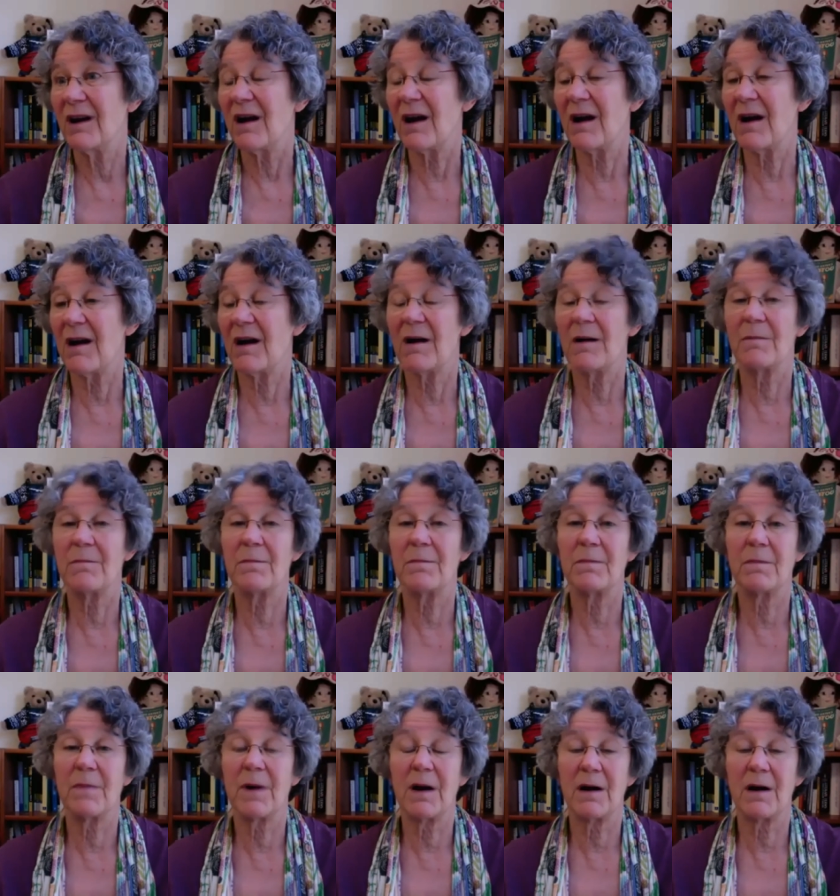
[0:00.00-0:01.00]

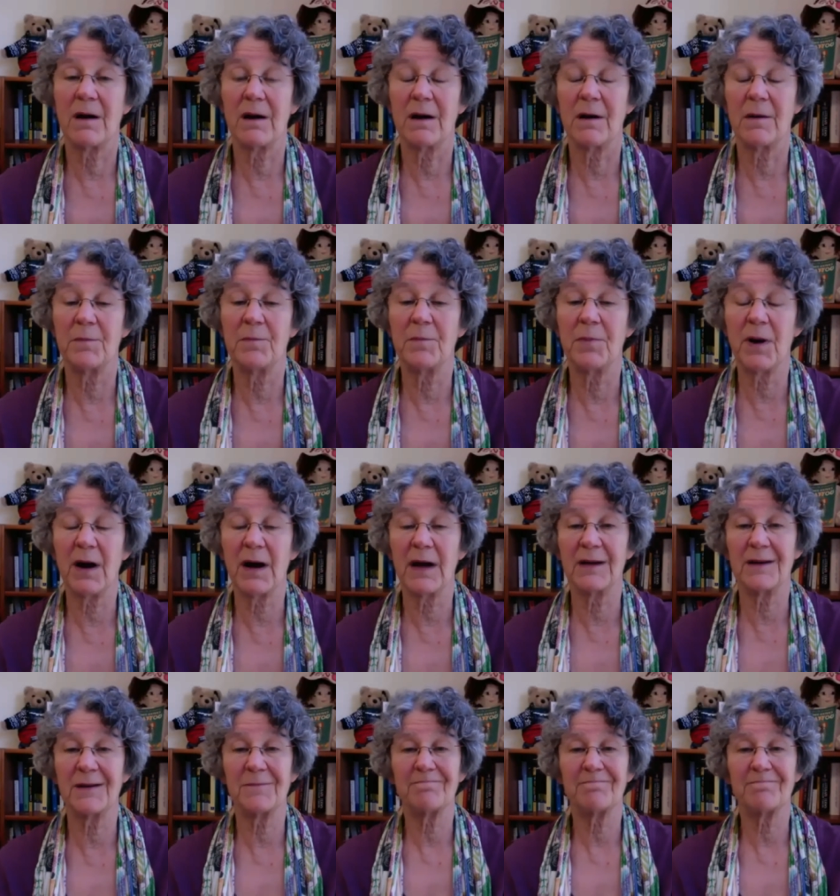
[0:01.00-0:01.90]
Um, but